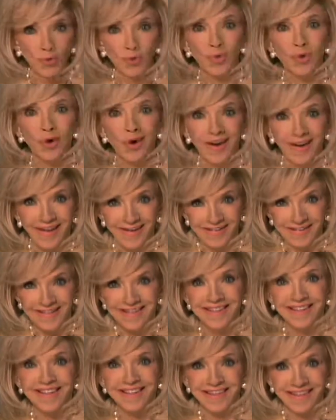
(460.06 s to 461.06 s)
Even
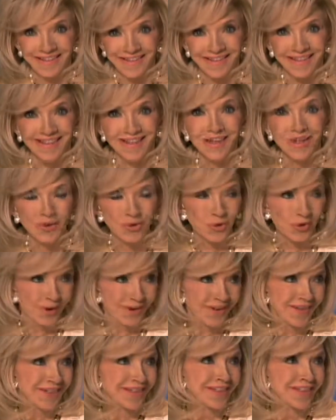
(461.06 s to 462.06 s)
worse
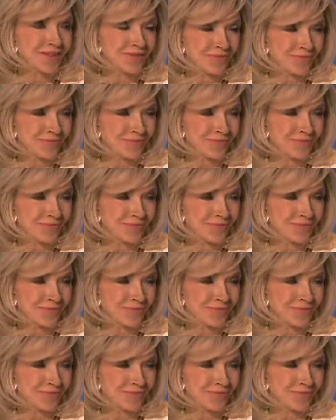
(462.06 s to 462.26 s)
is that